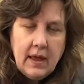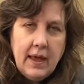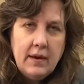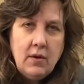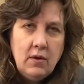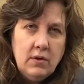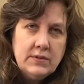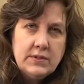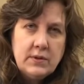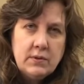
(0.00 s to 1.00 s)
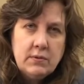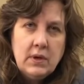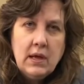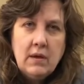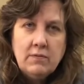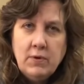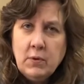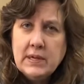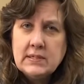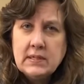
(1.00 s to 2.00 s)
and also
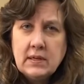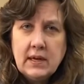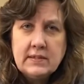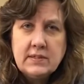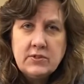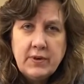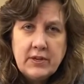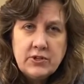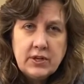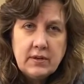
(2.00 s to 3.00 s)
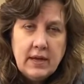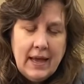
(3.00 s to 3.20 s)
focus and concentration.